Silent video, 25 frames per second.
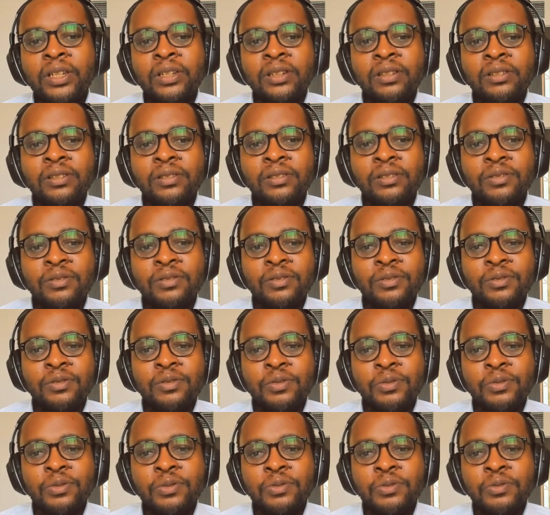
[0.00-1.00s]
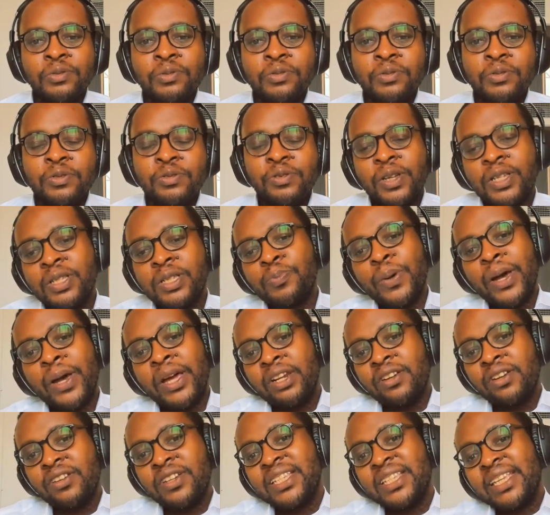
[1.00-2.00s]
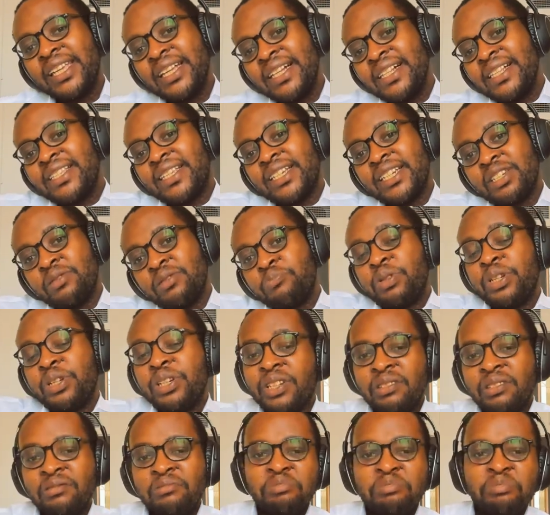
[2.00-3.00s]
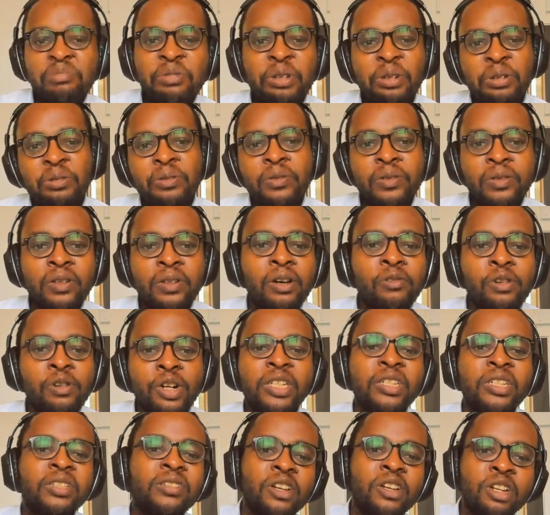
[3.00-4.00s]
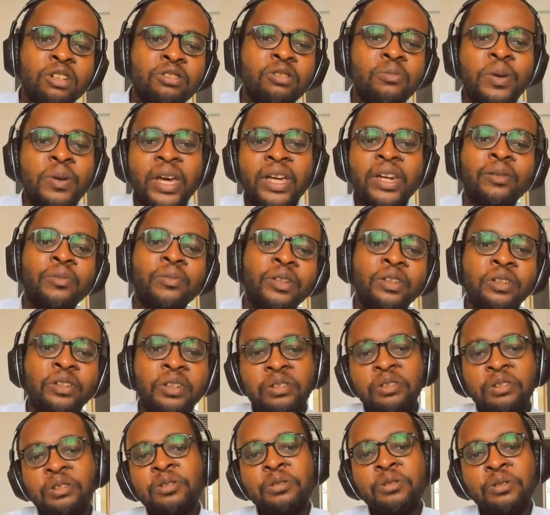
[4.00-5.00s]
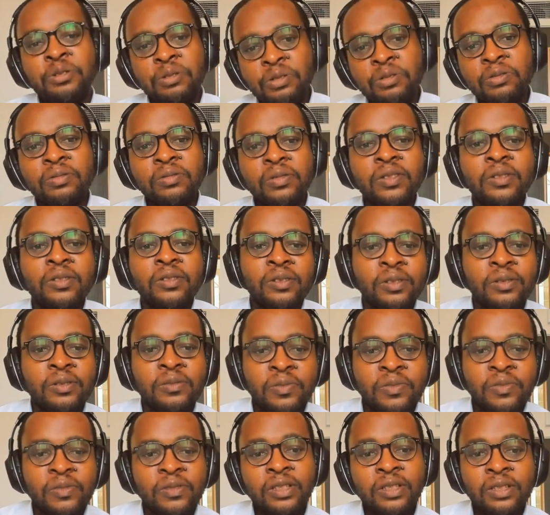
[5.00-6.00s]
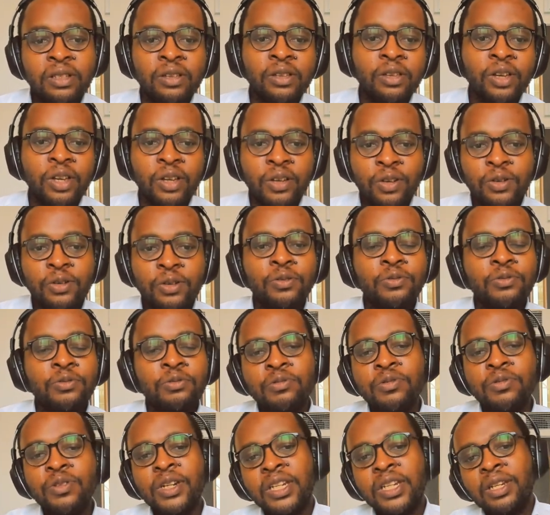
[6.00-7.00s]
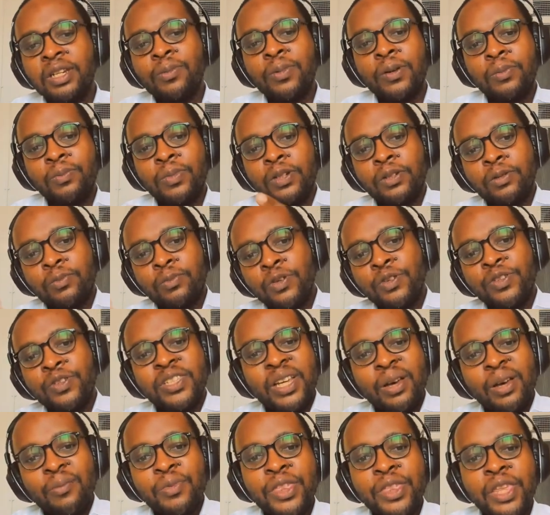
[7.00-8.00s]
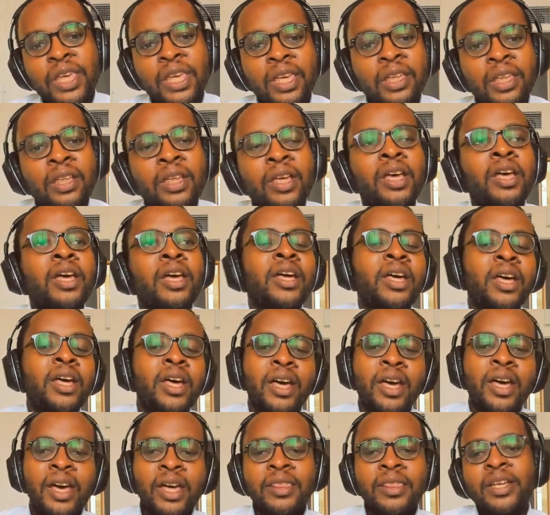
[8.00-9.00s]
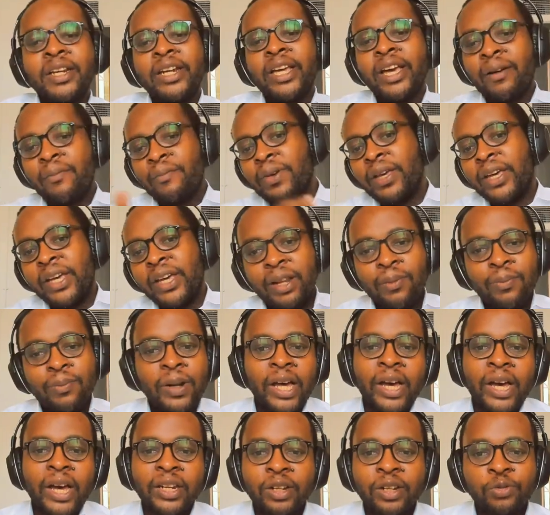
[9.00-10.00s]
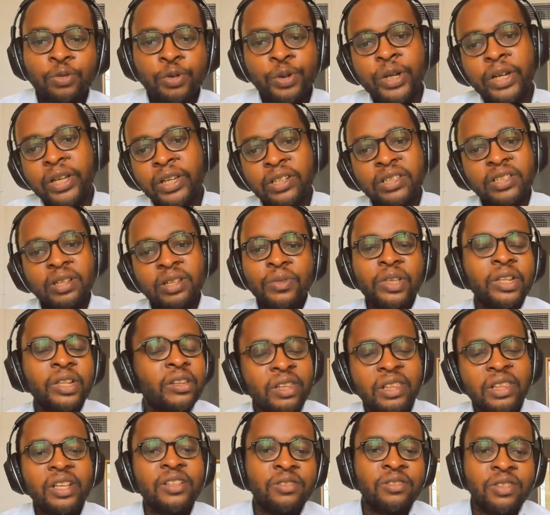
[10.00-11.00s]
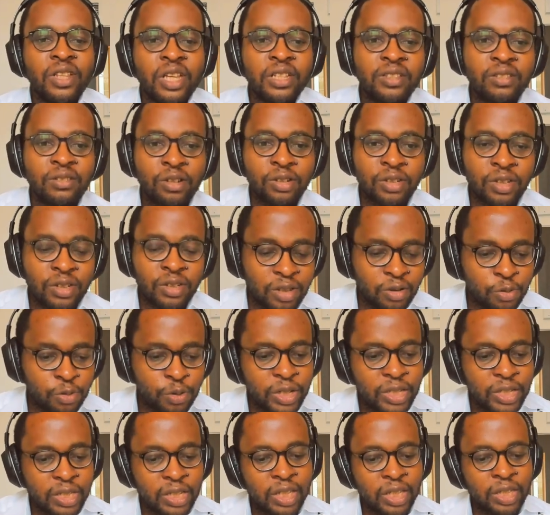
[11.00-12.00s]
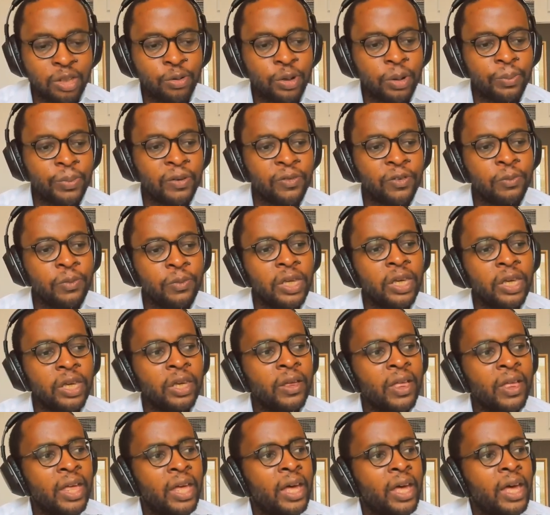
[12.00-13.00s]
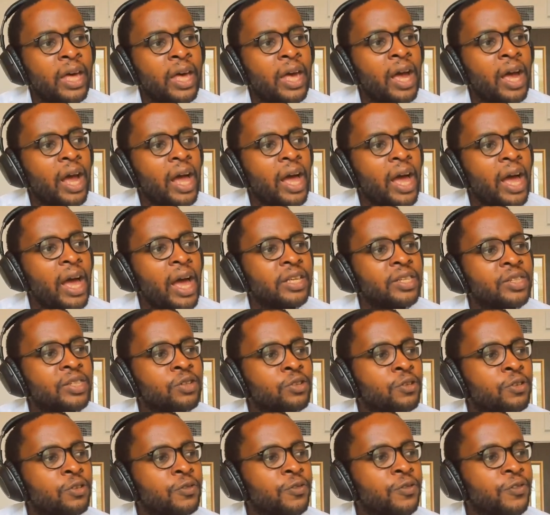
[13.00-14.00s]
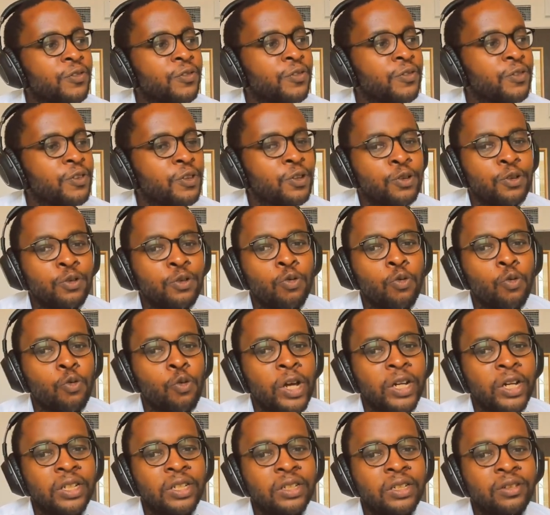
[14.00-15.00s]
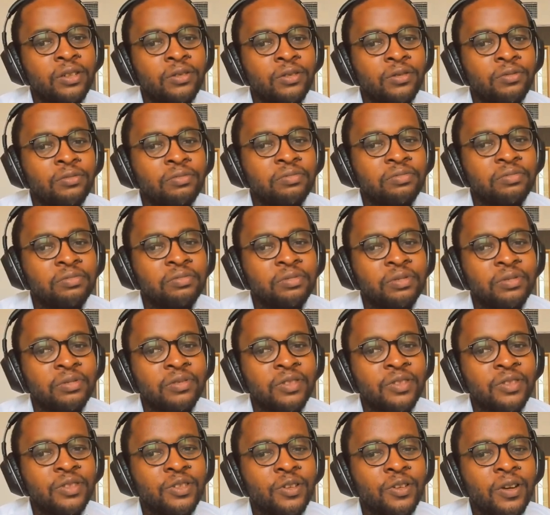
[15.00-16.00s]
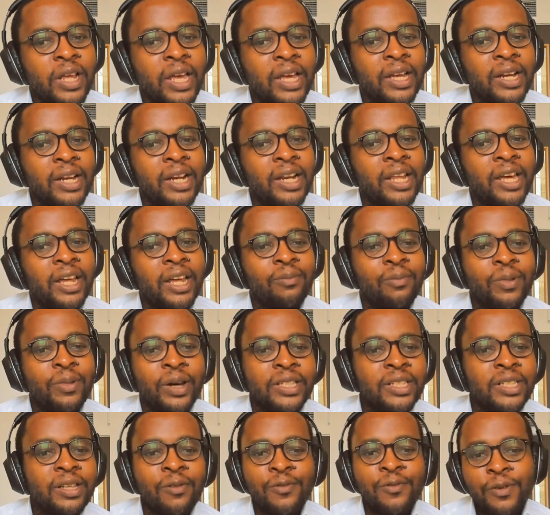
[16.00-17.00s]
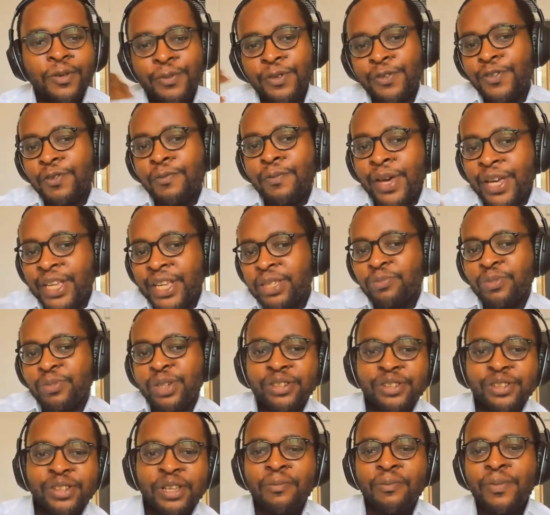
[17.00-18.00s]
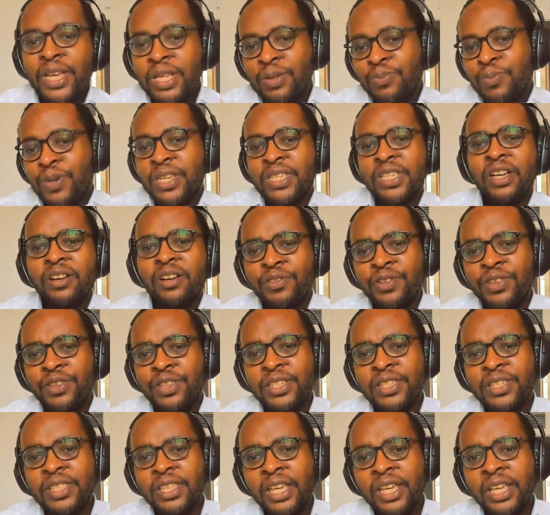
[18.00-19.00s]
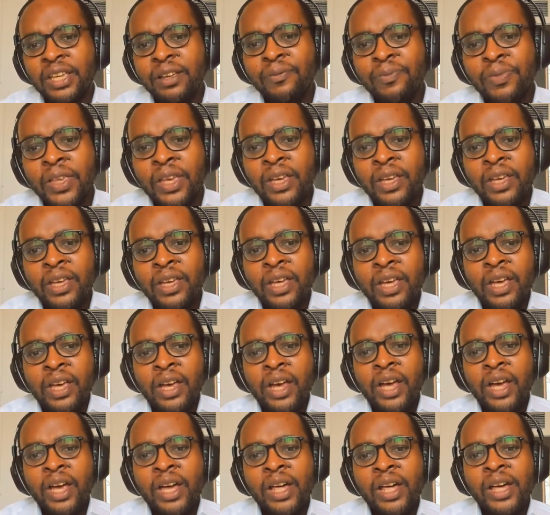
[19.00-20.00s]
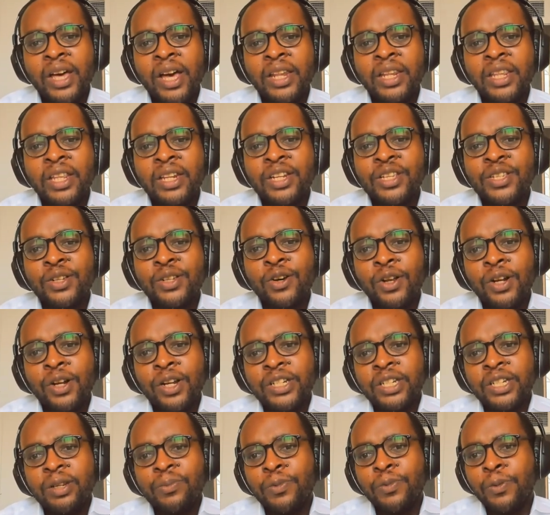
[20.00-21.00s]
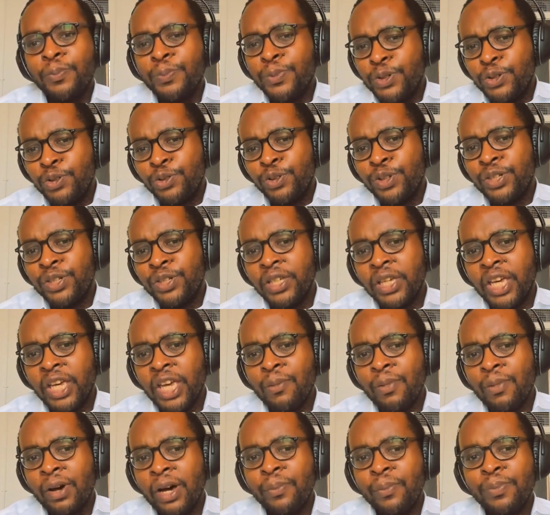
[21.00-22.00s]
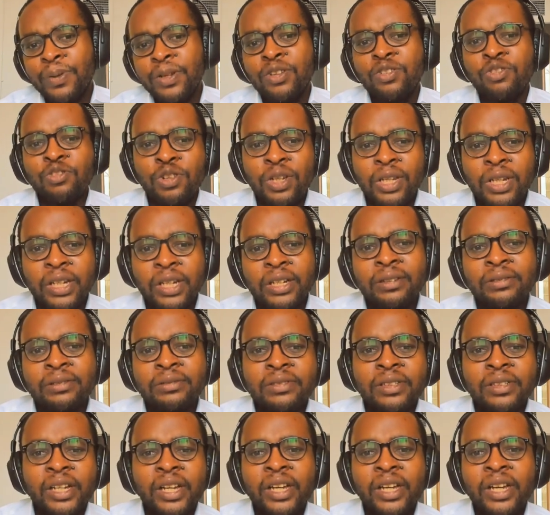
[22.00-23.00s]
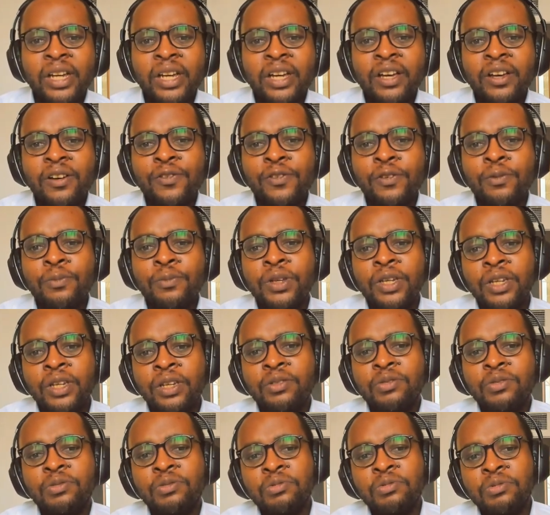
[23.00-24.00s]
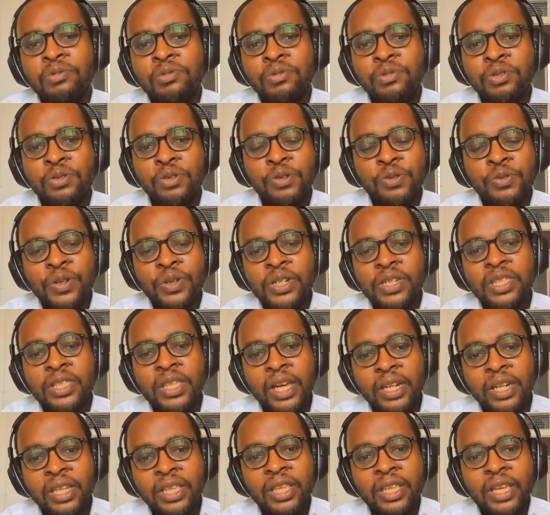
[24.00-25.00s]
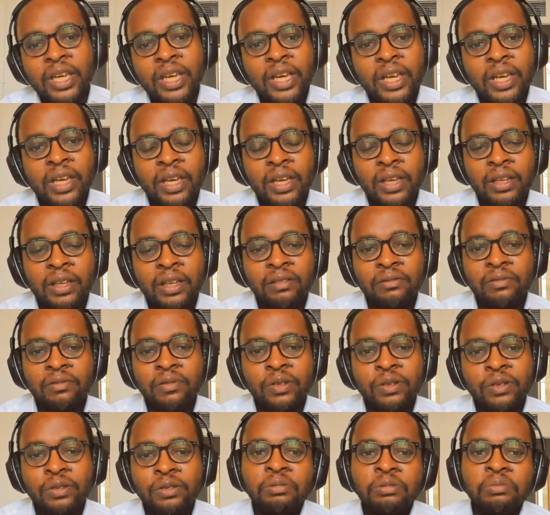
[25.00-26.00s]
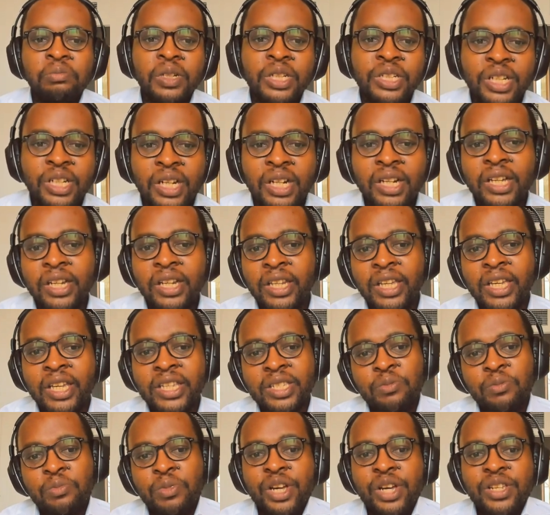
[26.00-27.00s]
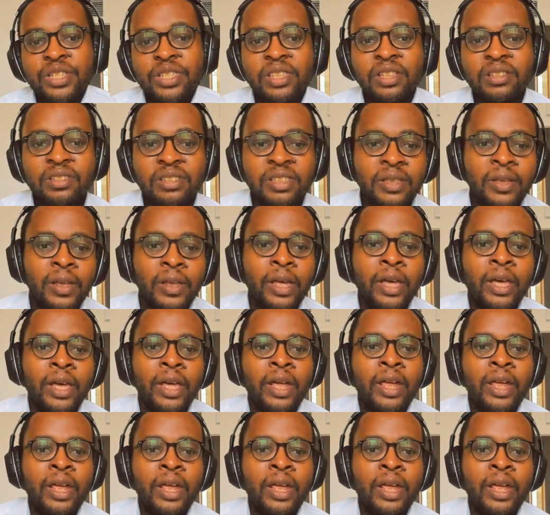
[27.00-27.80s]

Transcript: need to expand our skill set a bit, which is not too bad. I mean, you can go read about a bit on something and then come back and apply it at work and something. That's not the worst thing in the world. But for me, I sort of wanted to sort of like learn by some form of immersement, so immerse myself in this thing. And then a scholarship opportunity came up in Sweden for me to go and study there, machine learning as a master's.